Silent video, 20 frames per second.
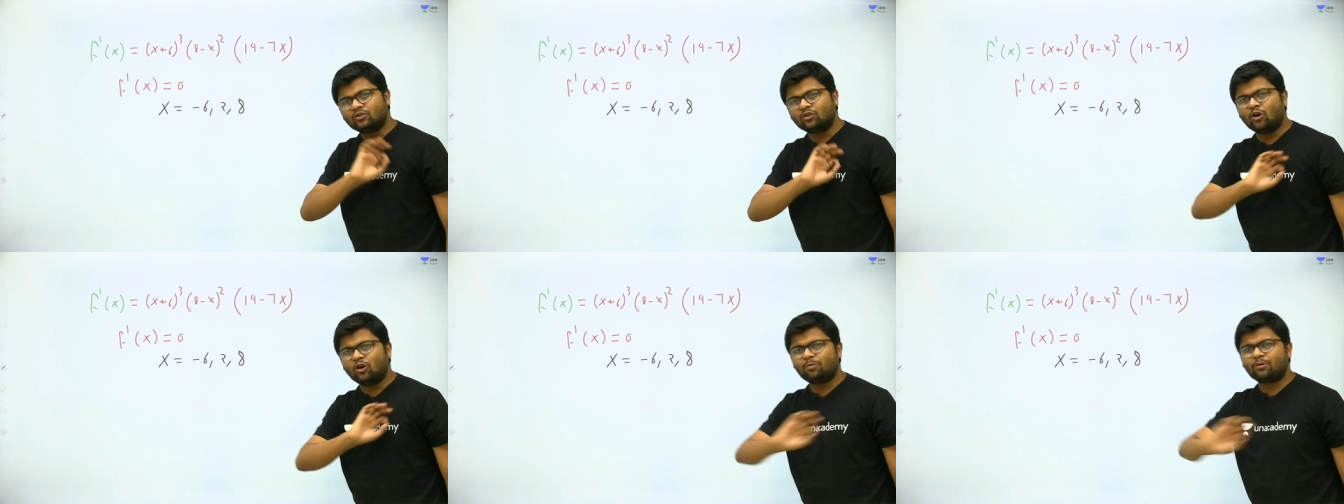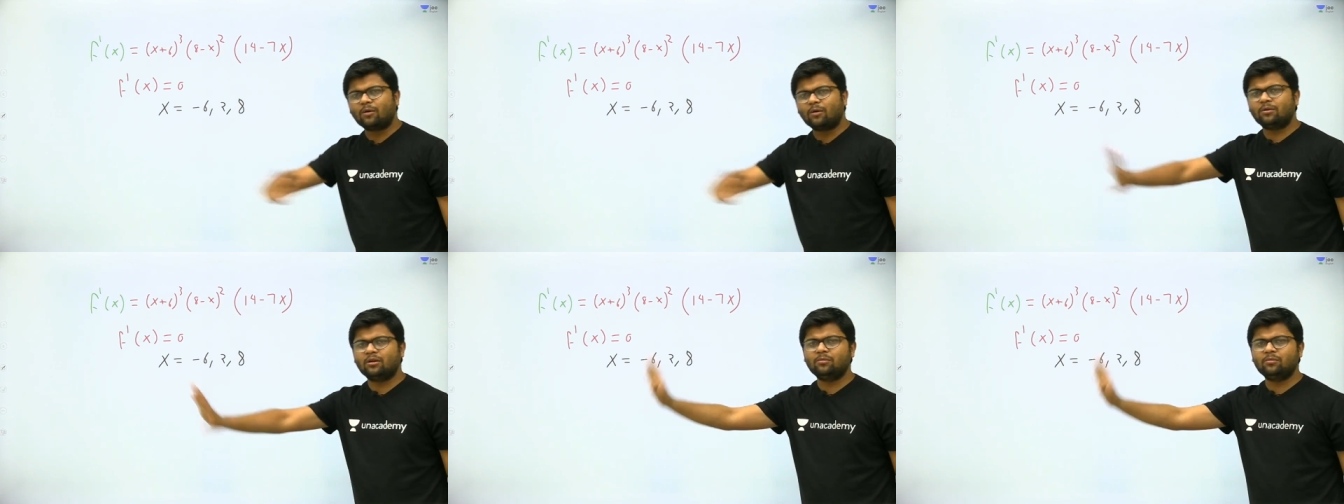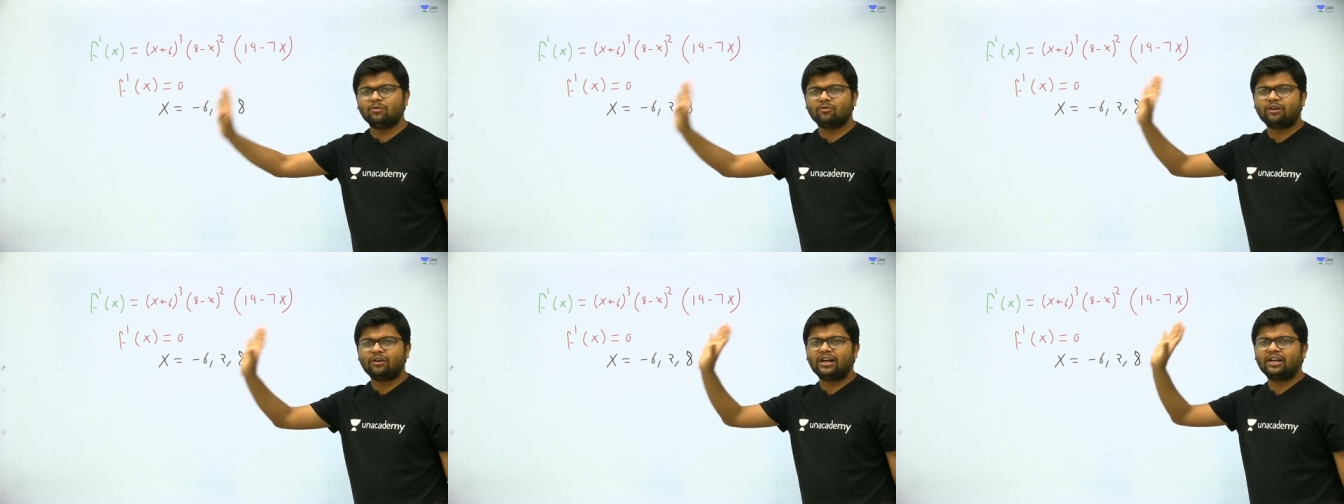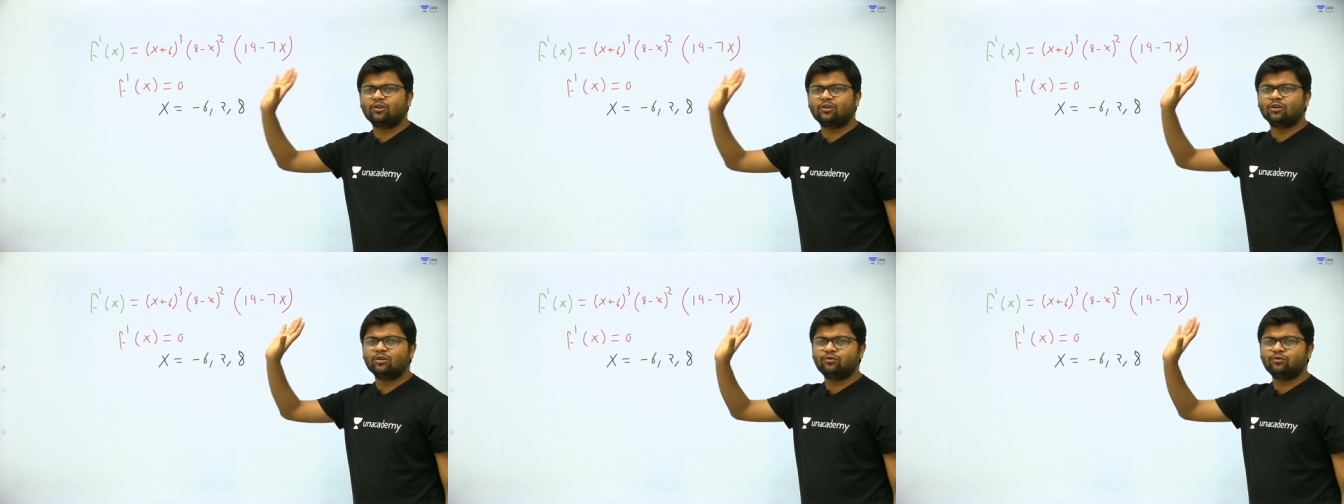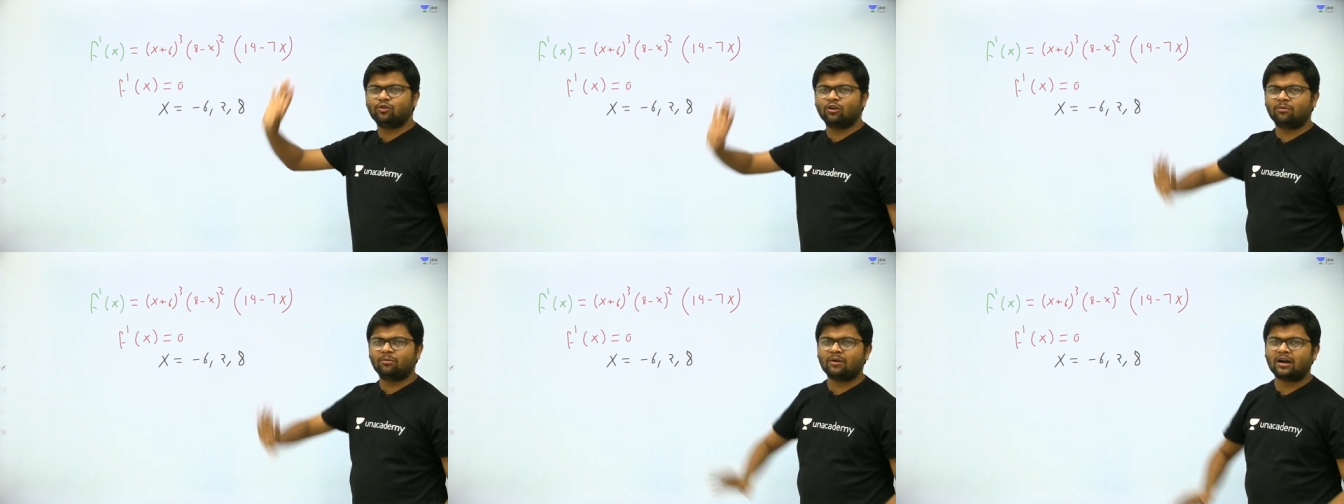No problem, very
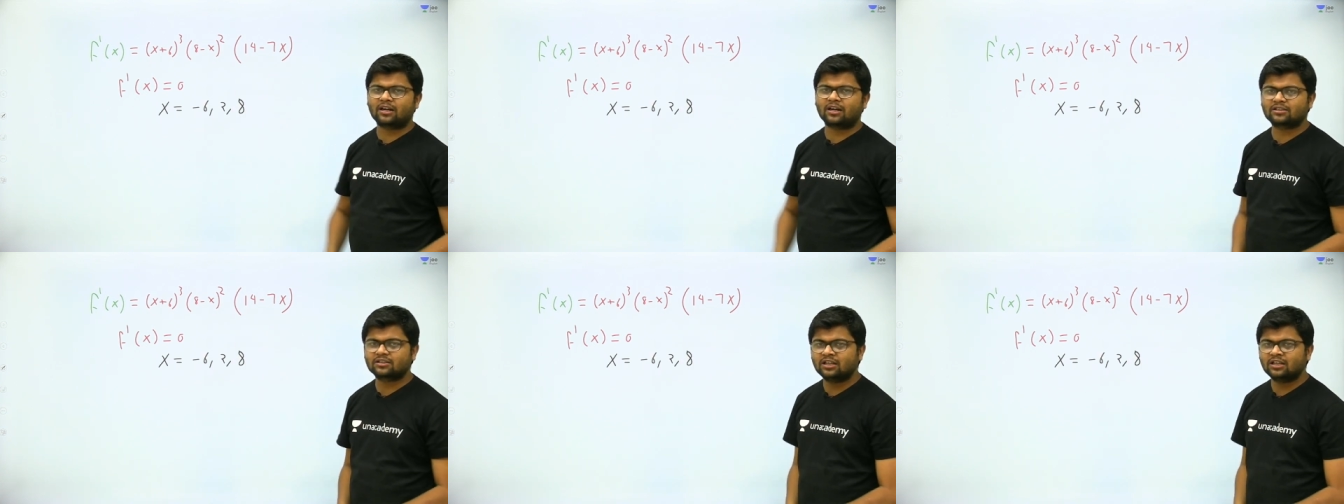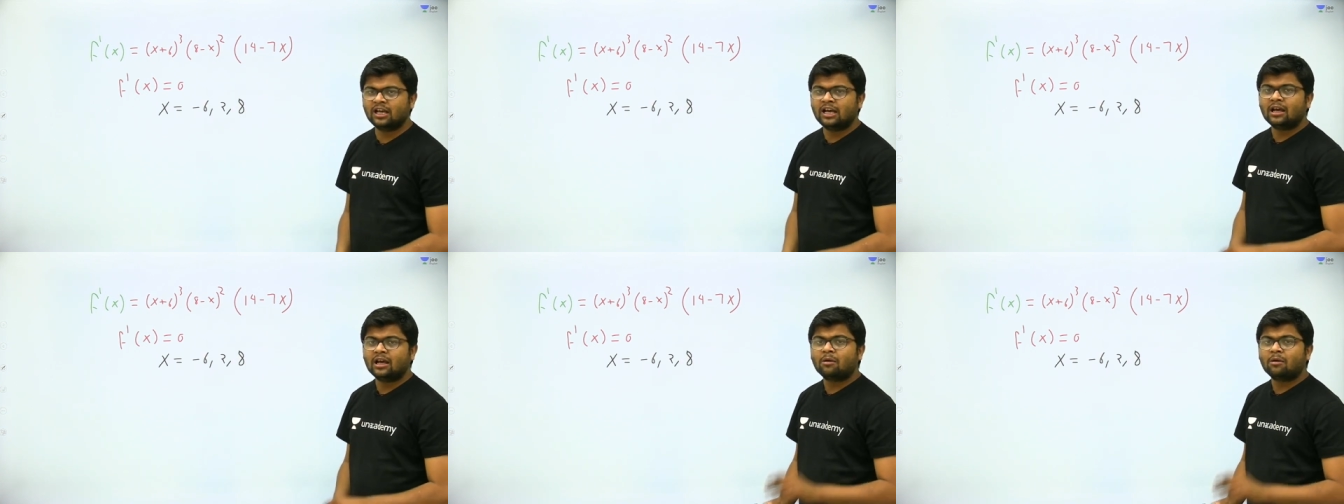good, full marks.